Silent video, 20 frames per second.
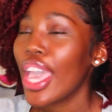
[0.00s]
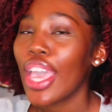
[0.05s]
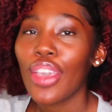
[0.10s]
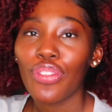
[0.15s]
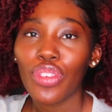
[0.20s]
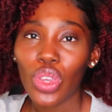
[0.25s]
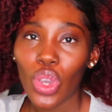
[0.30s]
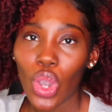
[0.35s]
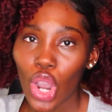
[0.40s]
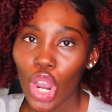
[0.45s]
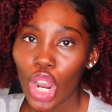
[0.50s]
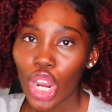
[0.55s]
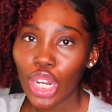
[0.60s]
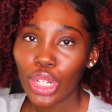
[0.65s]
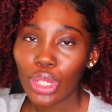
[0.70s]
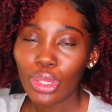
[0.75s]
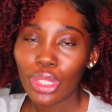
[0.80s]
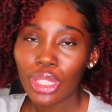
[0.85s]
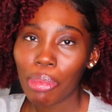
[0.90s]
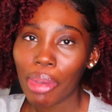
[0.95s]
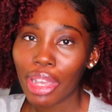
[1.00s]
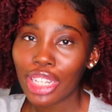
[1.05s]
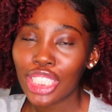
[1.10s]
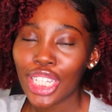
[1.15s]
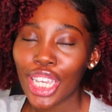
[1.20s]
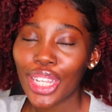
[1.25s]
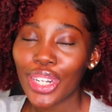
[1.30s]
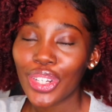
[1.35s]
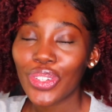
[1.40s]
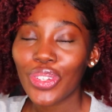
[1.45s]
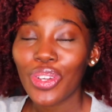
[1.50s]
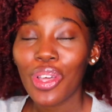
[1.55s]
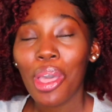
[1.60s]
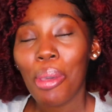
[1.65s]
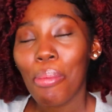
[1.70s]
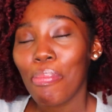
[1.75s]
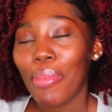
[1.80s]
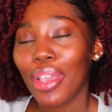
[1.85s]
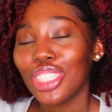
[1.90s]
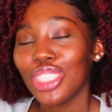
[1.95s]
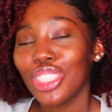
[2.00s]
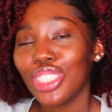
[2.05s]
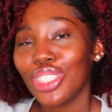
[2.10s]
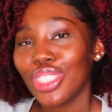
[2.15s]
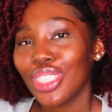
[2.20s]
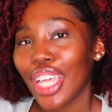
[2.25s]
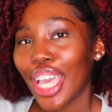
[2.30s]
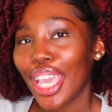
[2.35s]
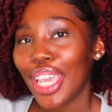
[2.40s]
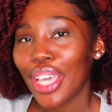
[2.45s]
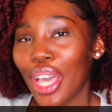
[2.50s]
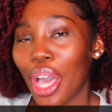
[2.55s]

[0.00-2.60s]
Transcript: If you are new to my channel, make sure you like,